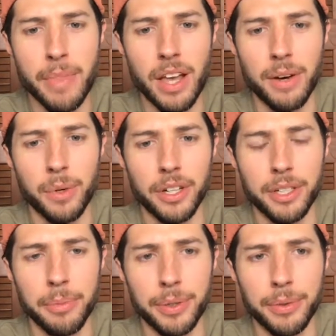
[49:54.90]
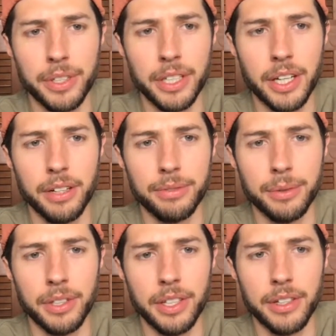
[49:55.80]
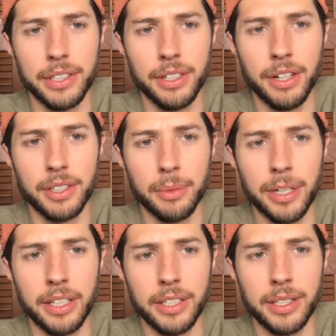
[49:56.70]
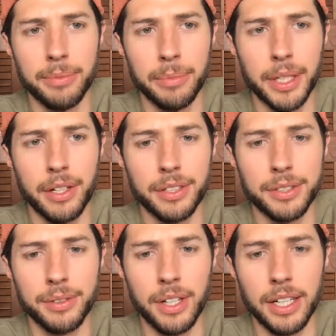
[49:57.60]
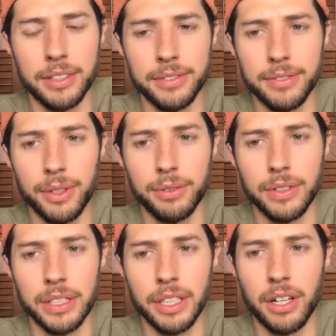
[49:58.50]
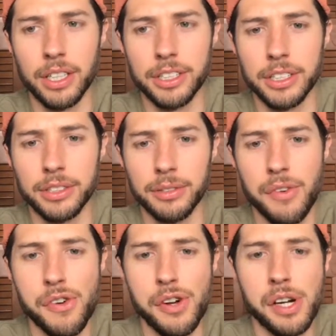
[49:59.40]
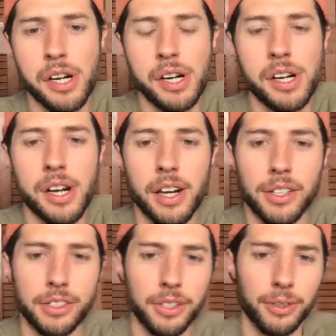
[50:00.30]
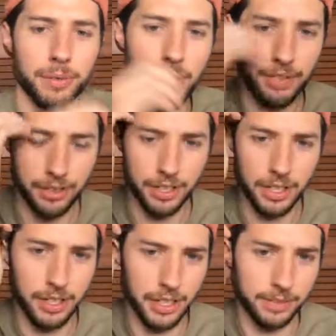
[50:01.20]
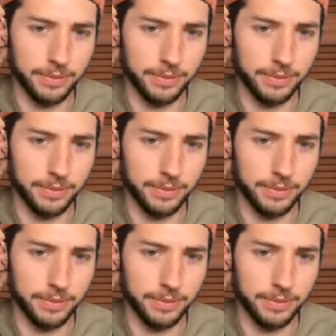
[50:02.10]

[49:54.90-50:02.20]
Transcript: I wanted to be really careful with how I talked about it, but also not overly cautious. So if there's anything